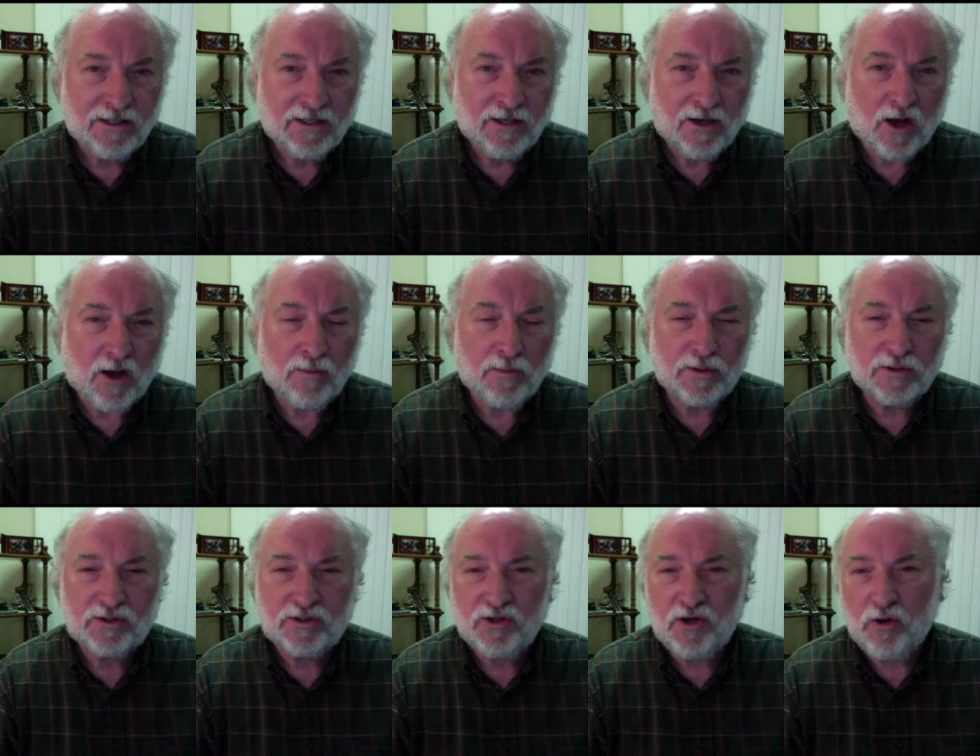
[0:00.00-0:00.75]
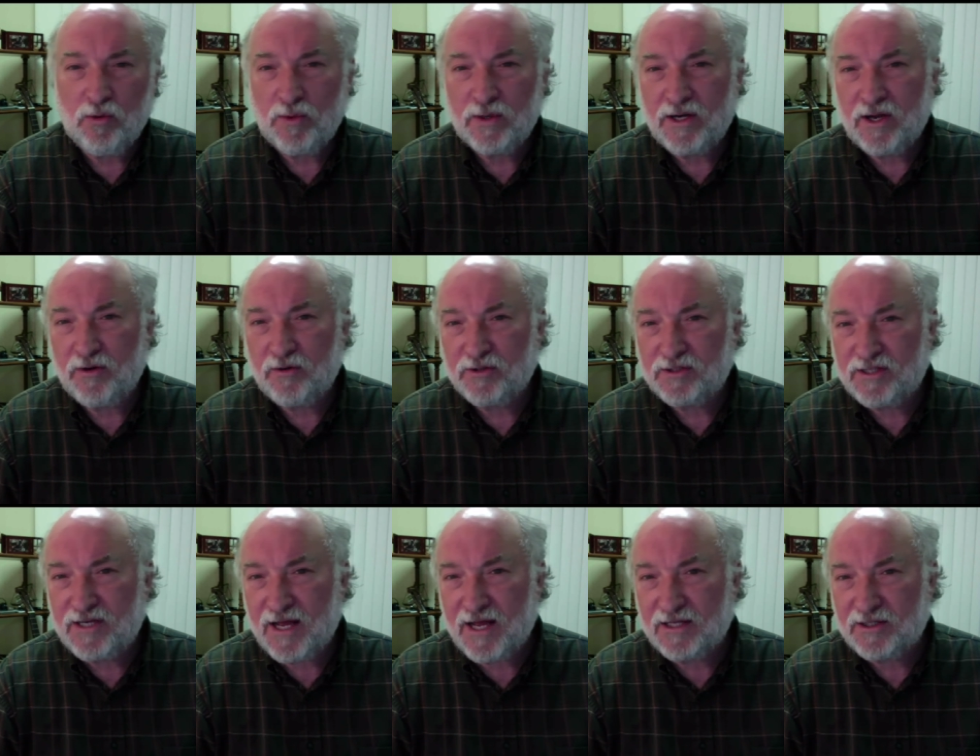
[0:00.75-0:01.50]
Almost no one
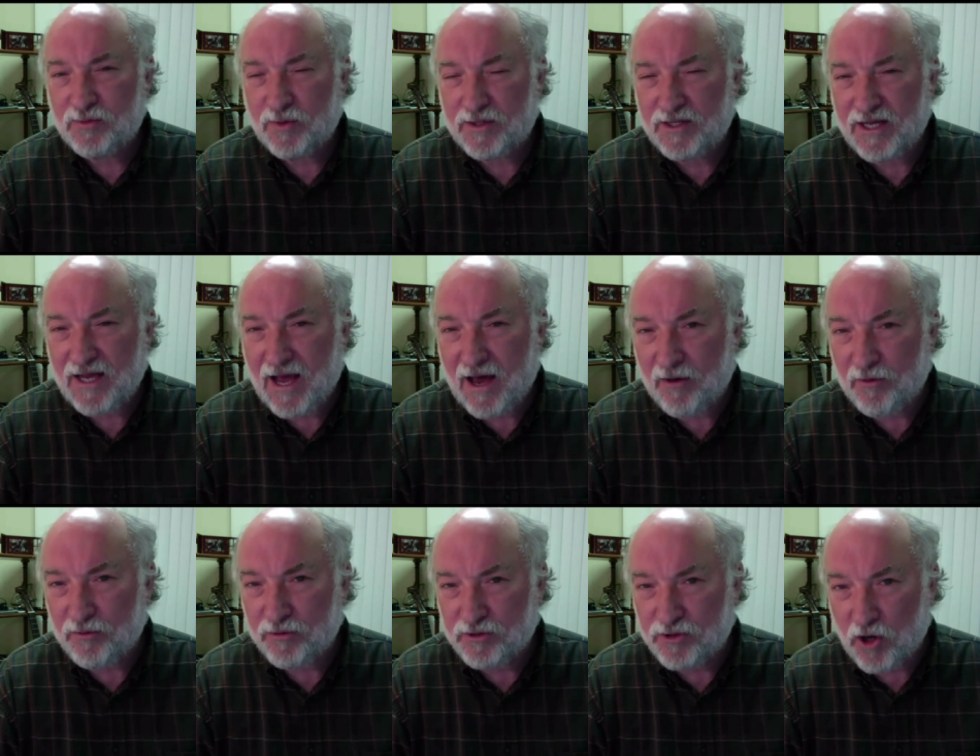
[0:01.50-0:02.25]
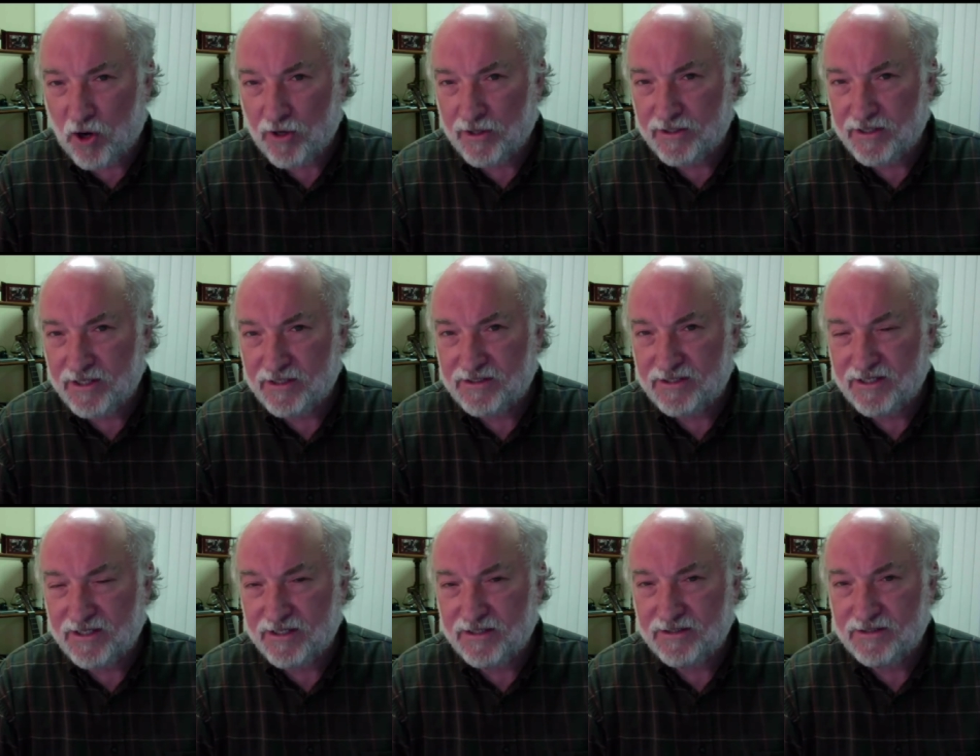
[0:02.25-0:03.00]
understands what the outer darkness
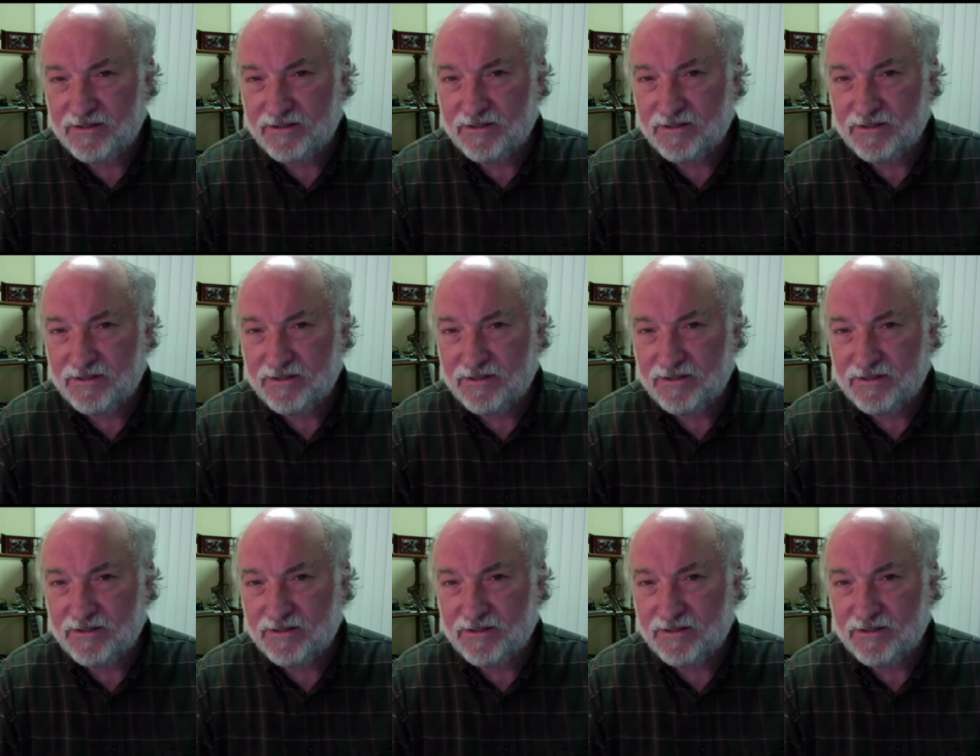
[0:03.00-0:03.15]
is.